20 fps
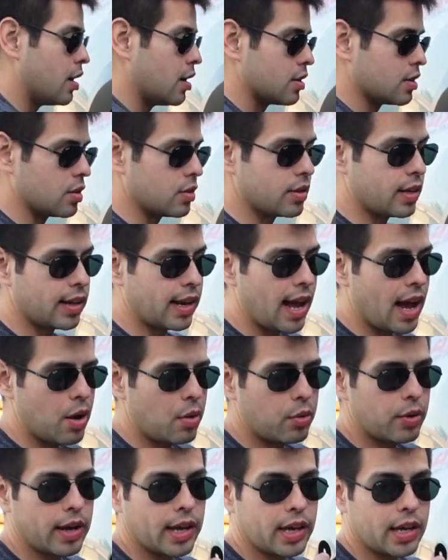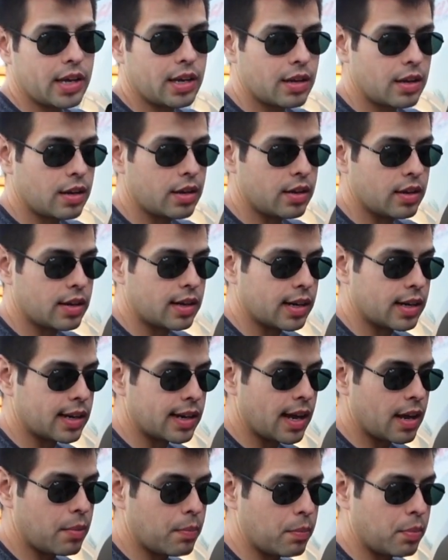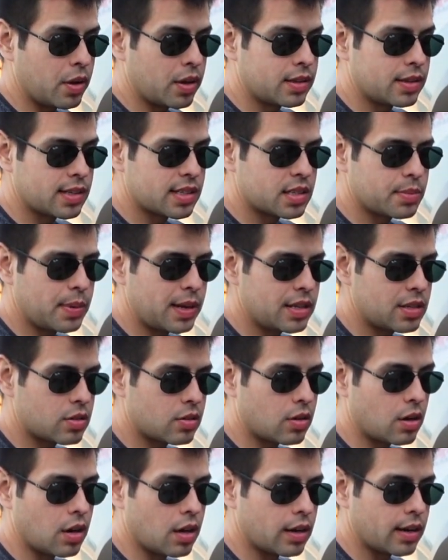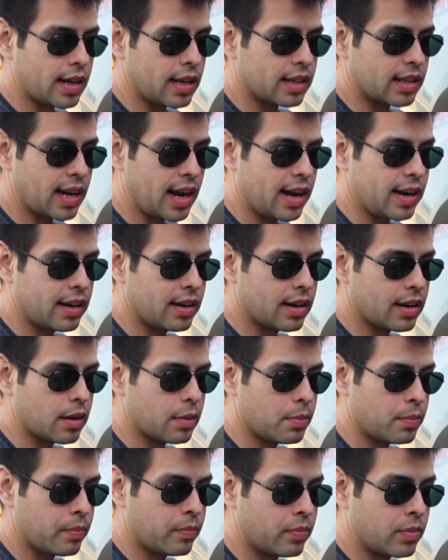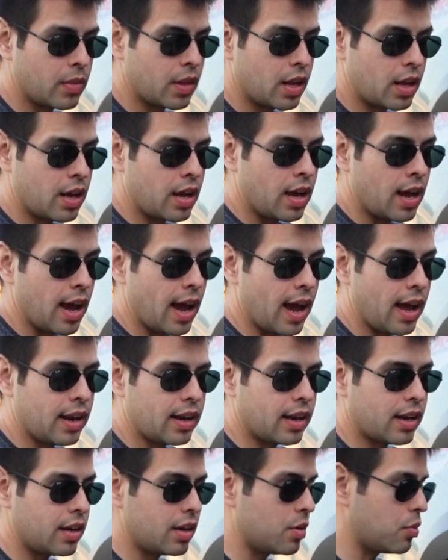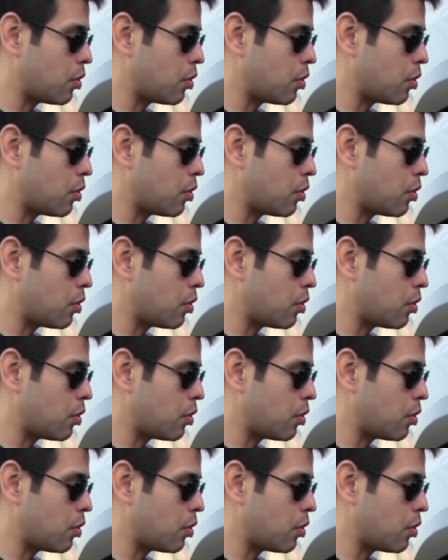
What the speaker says: So then that way you can then put the spacer on and tighten it up, and then you